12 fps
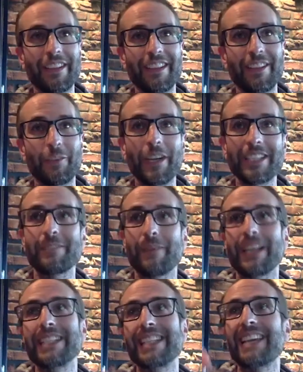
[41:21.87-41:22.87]
the rest of
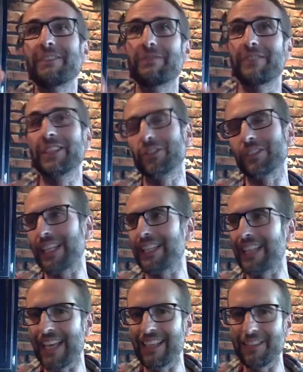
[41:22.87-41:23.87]
my day feels like
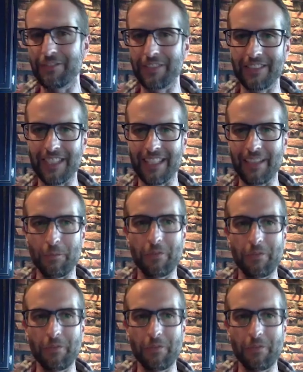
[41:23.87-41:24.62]
that it feels like i'm